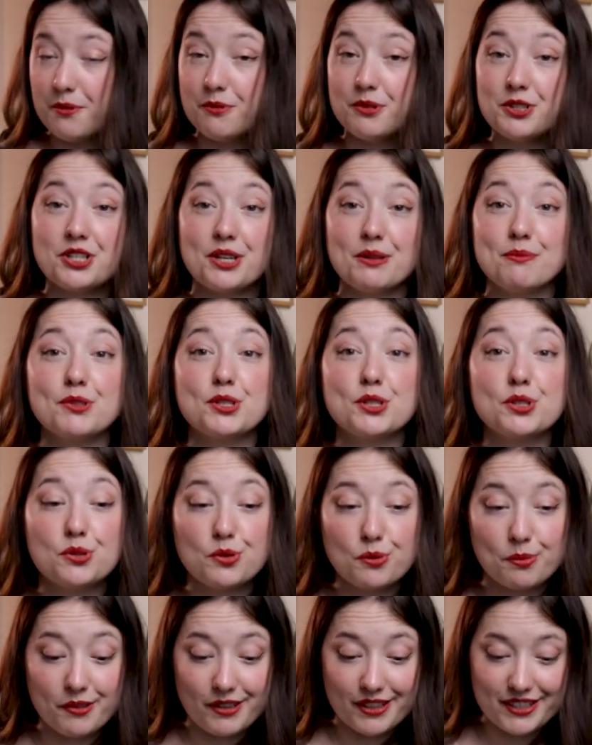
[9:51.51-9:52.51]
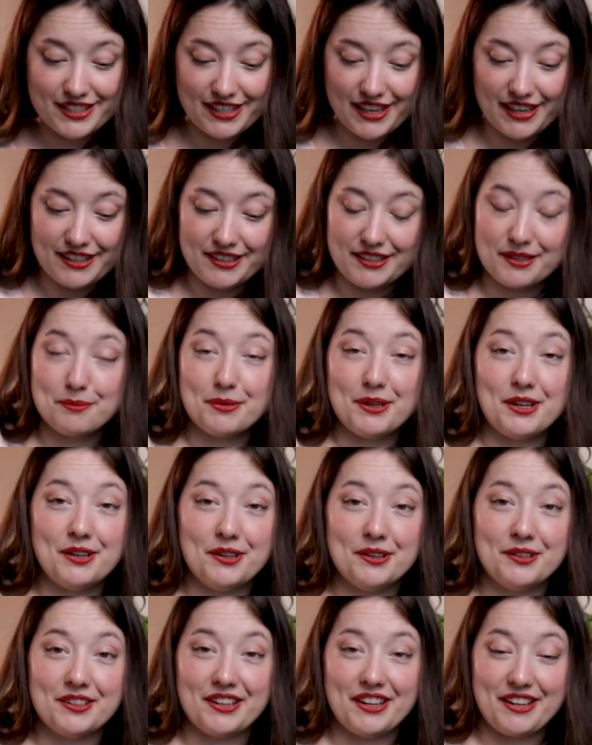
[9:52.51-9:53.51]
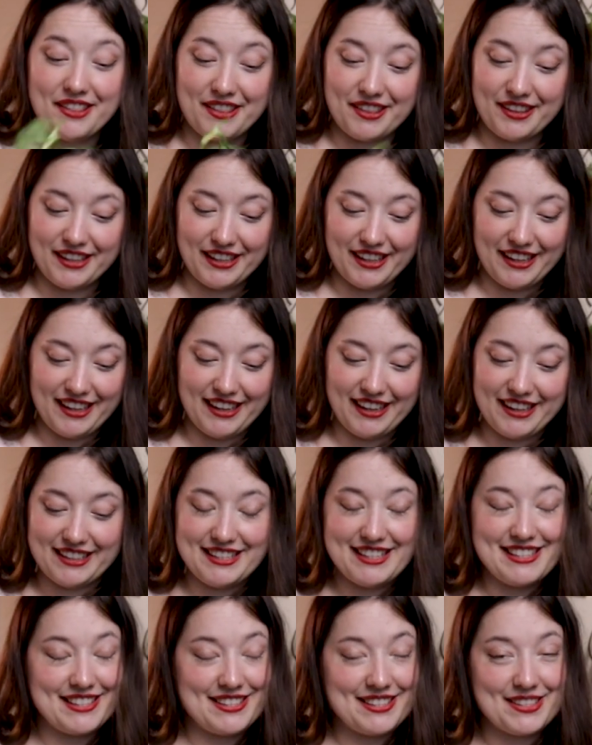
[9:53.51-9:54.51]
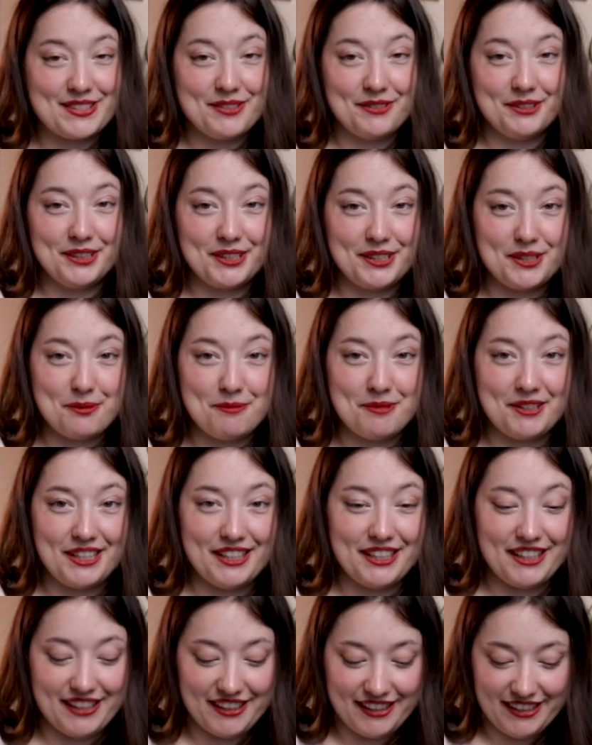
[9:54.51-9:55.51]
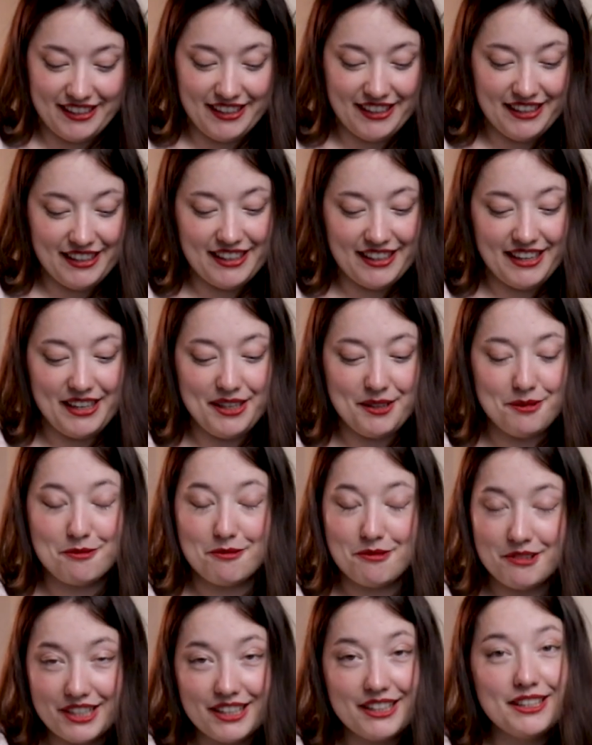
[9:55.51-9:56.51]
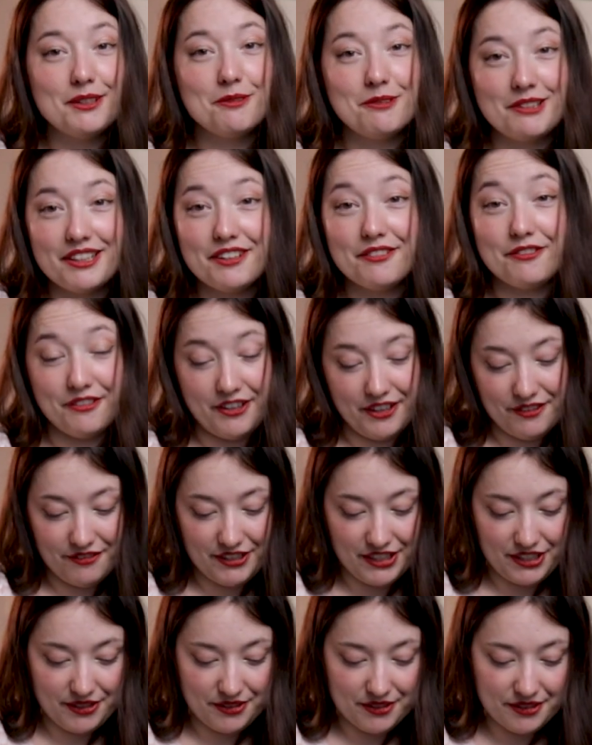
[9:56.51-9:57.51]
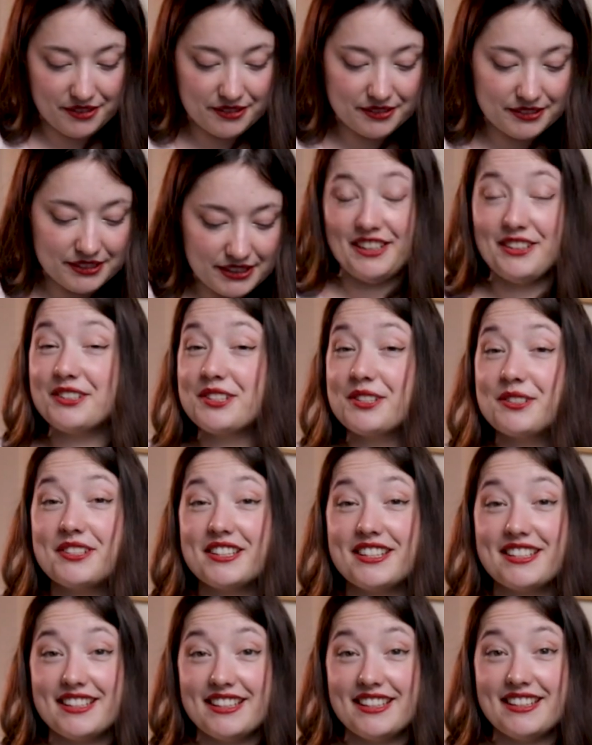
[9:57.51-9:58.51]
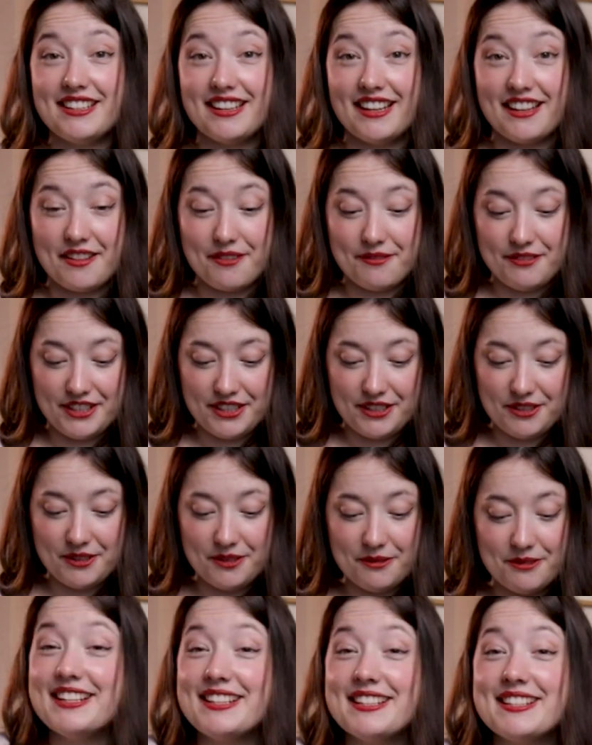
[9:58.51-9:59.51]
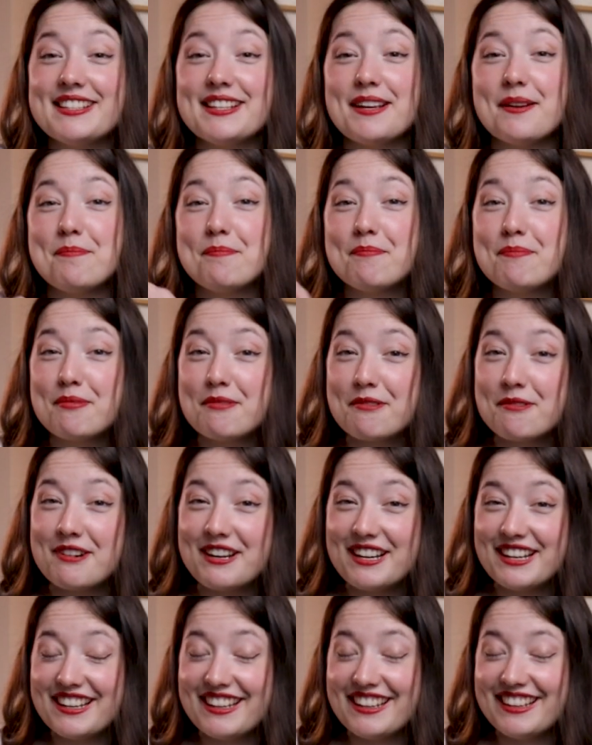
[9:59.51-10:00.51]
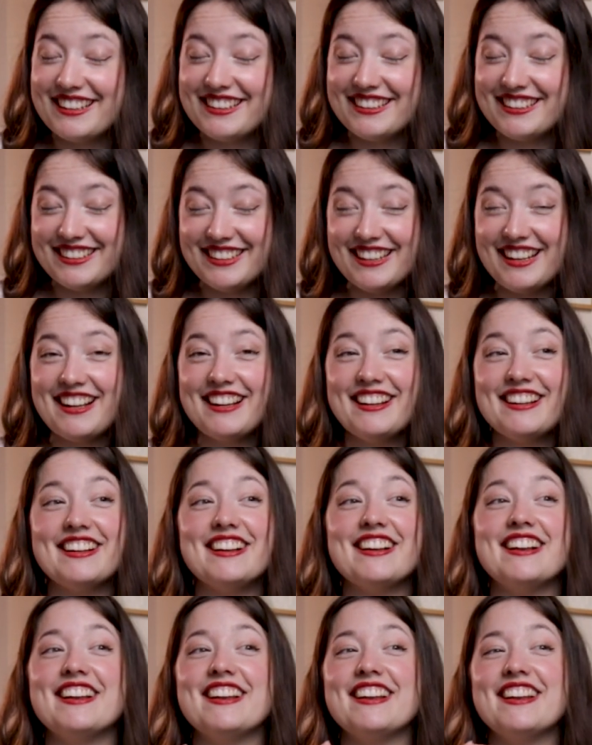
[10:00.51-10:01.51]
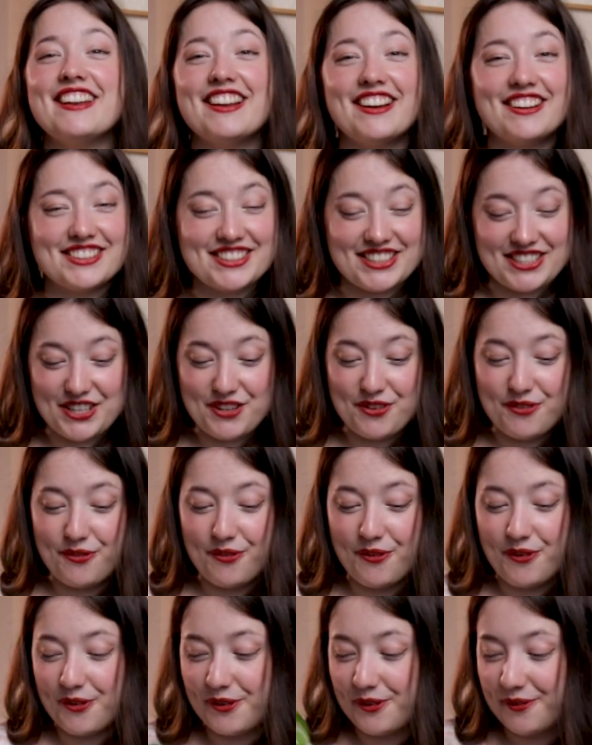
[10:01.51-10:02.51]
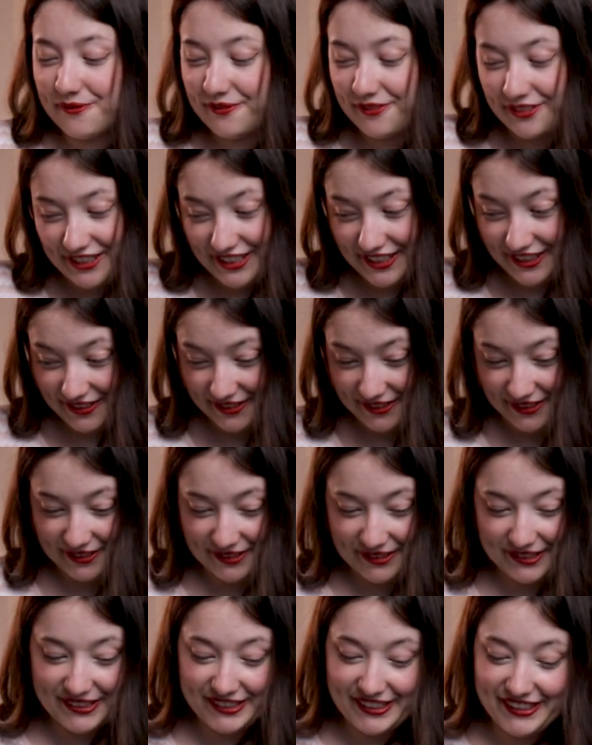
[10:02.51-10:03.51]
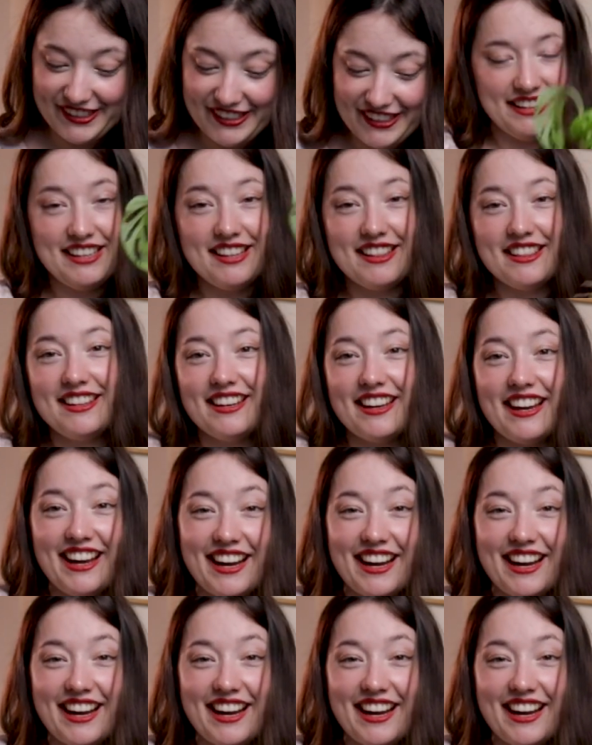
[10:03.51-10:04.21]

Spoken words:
which I'm super excited about. I think this is going to be a really fun video. I also did another video. It's a pretty large form video. The